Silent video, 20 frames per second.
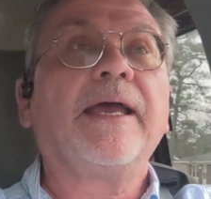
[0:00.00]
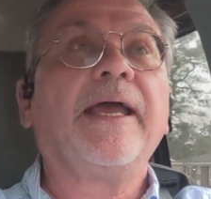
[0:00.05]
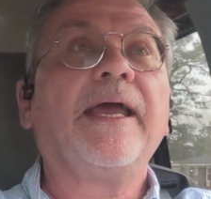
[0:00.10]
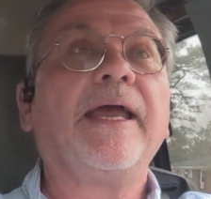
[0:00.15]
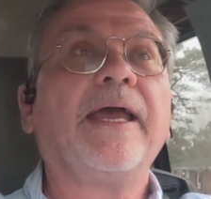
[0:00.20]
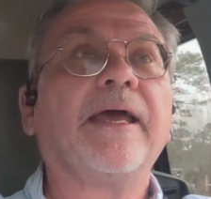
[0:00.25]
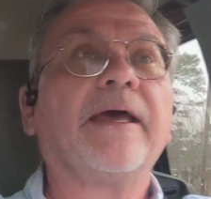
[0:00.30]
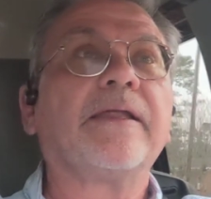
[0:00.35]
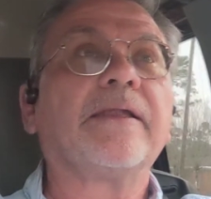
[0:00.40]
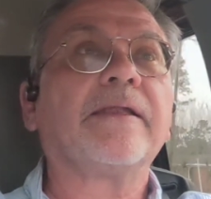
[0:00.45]

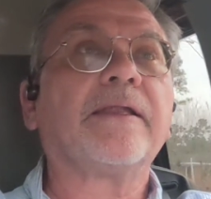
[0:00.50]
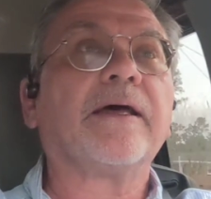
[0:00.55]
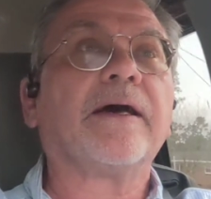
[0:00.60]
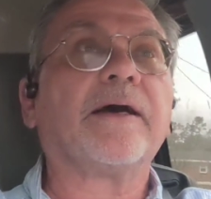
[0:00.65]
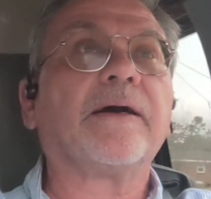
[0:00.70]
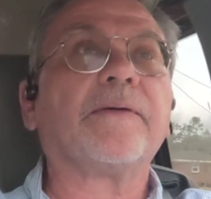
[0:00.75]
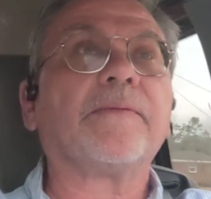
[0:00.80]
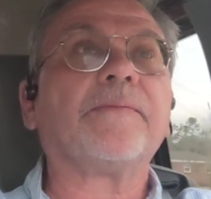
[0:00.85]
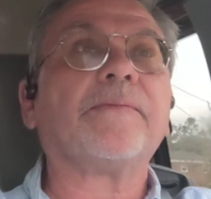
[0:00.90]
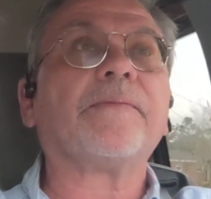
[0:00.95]
and
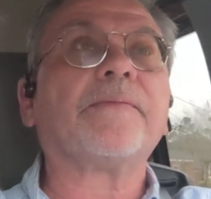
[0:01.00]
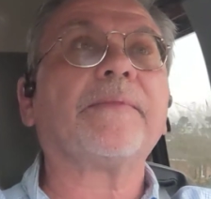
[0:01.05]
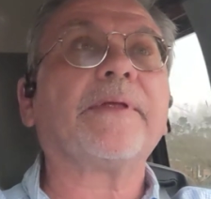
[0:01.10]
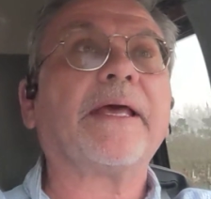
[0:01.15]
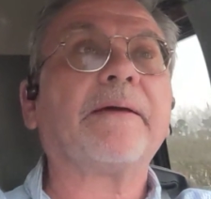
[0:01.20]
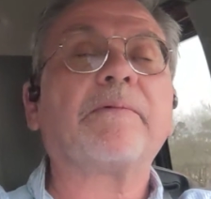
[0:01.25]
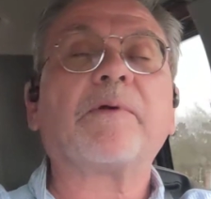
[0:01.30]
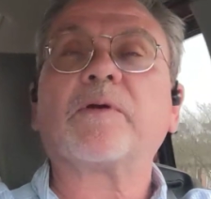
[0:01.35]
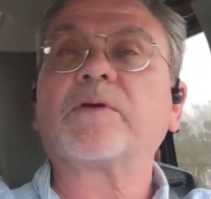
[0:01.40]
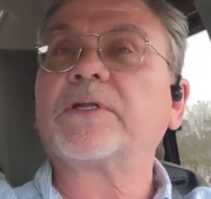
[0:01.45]

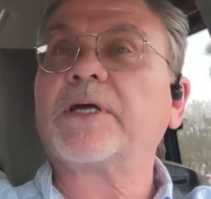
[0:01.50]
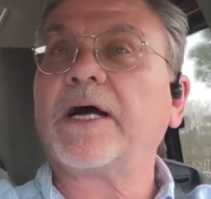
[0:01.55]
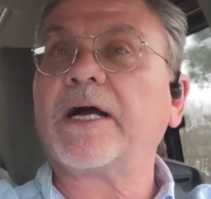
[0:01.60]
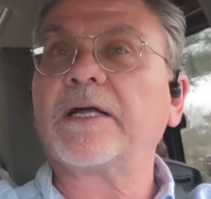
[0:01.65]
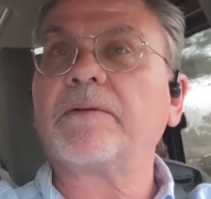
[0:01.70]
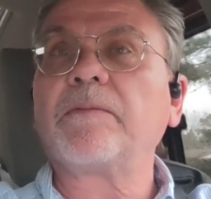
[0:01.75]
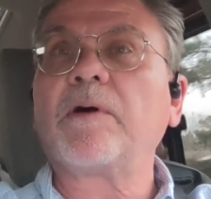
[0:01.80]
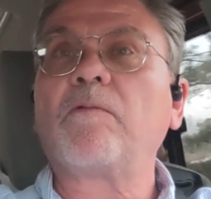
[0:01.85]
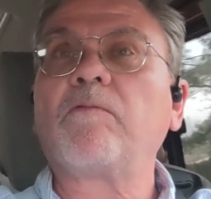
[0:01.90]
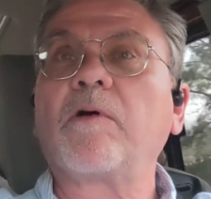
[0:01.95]
we were
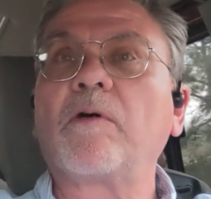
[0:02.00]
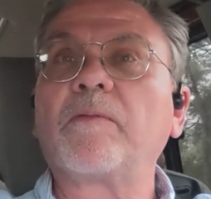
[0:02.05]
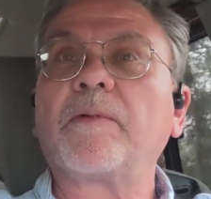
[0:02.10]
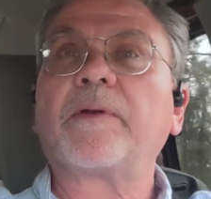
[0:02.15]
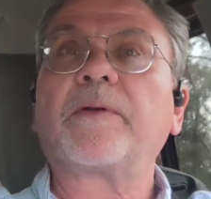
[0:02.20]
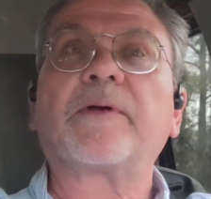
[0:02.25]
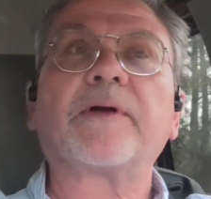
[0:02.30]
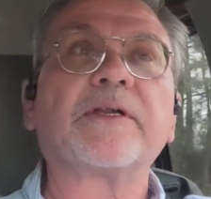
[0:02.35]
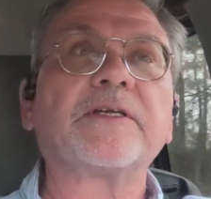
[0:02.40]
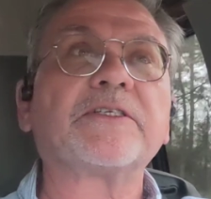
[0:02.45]
talking about what
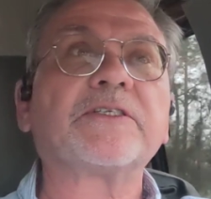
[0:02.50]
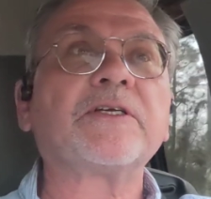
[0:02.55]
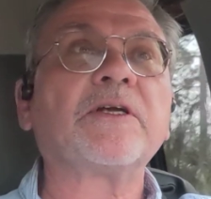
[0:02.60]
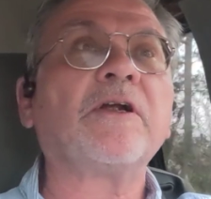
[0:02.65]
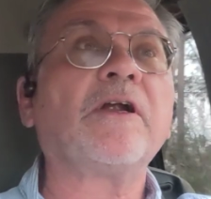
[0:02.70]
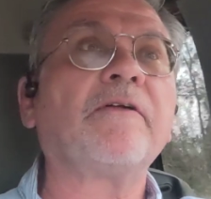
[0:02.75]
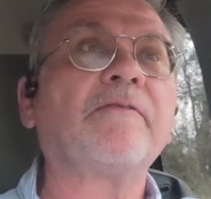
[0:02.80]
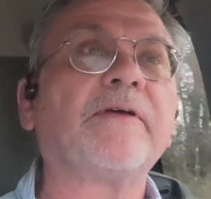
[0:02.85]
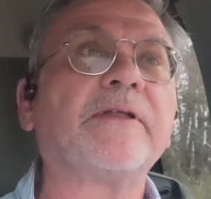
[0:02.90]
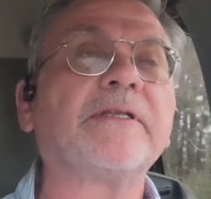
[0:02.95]
we were going to
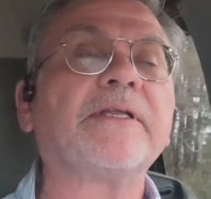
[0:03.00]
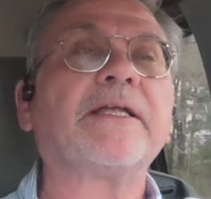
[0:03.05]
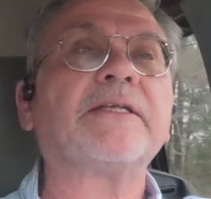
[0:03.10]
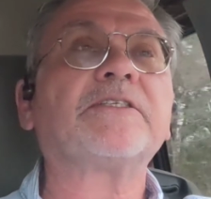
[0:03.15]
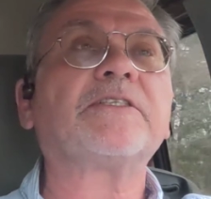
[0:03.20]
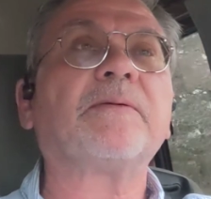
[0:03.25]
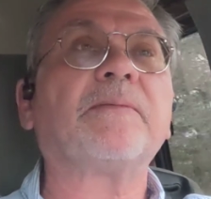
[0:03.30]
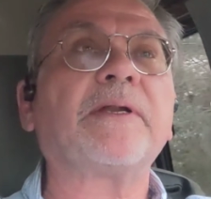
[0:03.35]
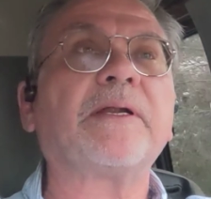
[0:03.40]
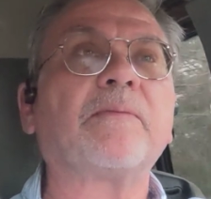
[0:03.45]
serve, and
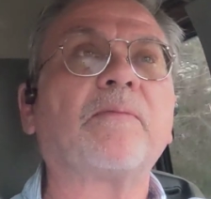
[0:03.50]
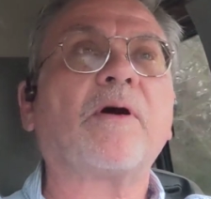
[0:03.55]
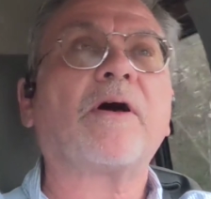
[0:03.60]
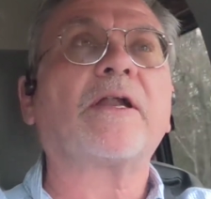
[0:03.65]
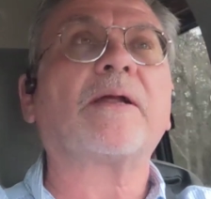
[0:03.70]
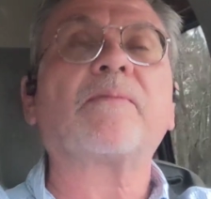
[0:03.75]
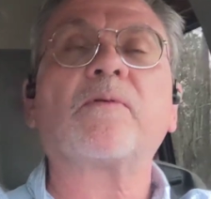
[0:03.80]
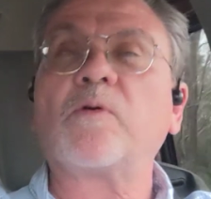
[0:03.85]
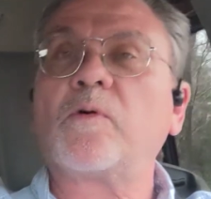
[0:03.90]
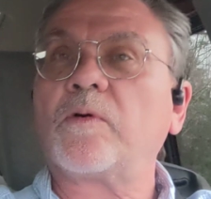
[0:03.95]
somebody
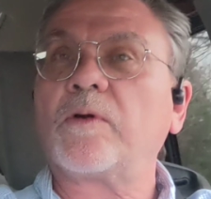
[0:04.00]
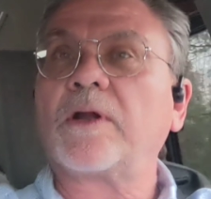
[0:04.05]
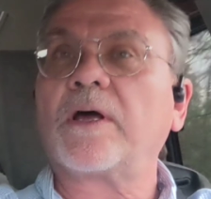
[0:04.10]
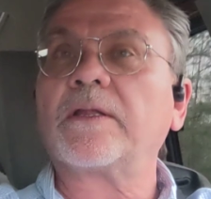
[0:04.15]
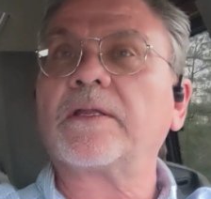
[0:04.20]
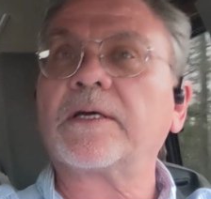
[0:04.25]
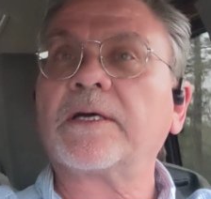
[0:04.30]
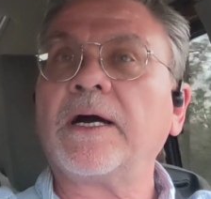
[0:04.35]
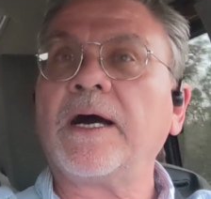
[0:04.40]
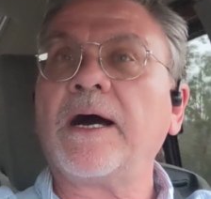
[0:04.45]
brought up corn
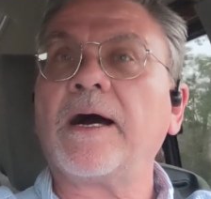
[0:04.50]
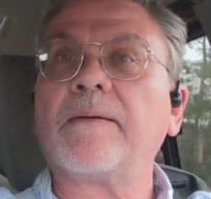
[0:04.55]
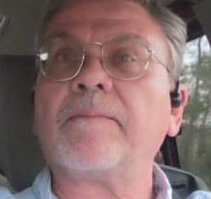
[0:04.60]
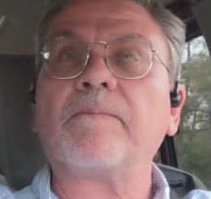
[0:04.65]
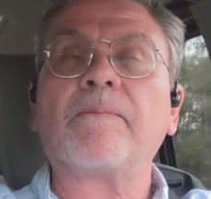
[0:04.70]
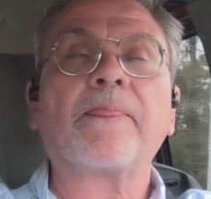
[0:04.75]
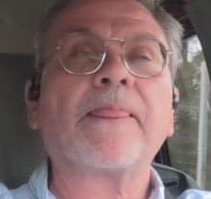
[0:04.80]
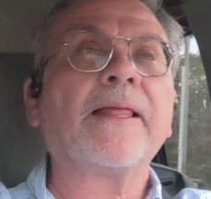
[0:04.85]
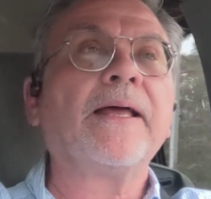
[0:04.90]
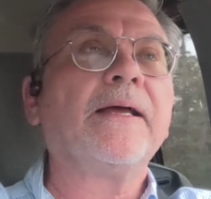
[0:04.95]
on the cob.
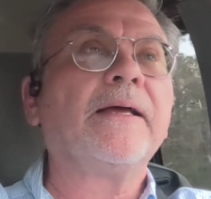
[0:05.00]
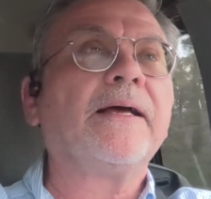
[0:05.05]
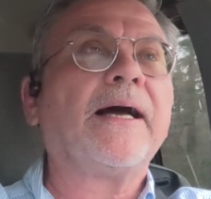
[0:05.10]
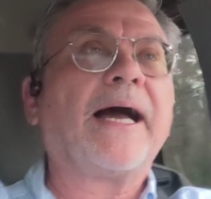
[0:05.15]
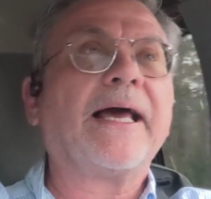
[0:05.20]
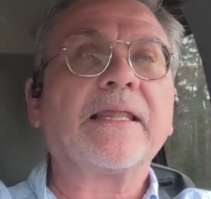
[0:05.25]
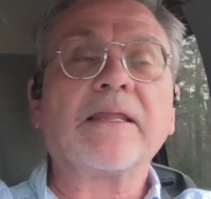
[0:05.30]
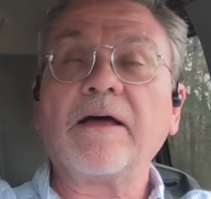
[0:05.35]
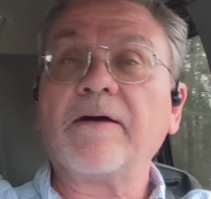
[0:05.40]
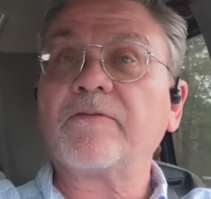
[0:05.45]

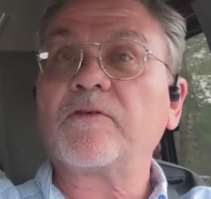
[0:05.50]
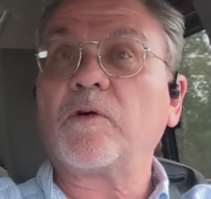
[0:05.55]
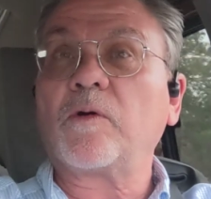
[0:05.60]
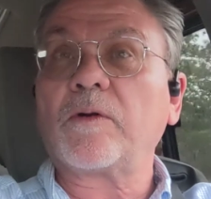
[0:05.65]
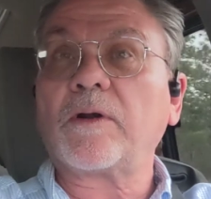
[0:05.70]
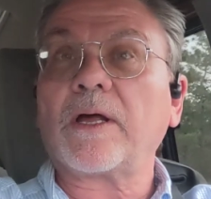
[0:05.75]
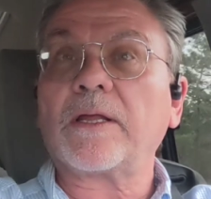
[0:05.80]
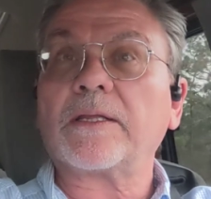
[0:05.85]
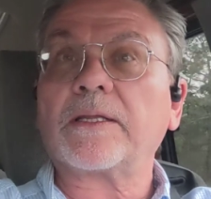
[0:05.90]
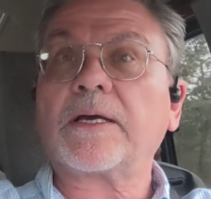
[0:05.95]
I love
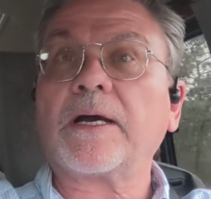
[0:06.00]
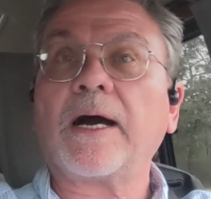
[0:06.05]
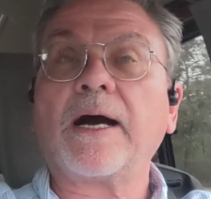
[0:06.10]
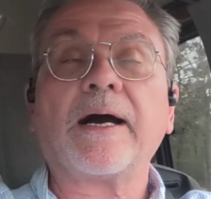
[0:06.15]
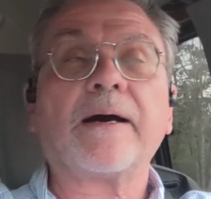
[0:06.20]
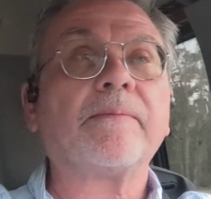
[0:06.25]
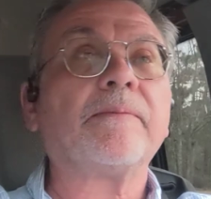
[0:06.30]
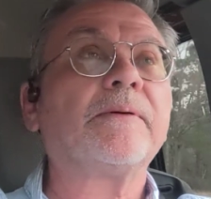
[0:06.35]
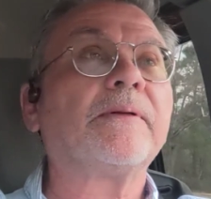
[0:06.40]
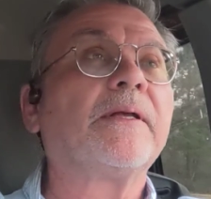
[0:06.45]
corn on the
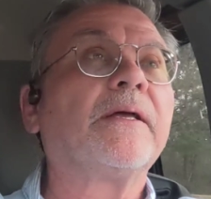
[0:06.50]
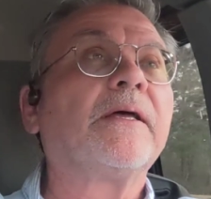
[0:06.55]
cob.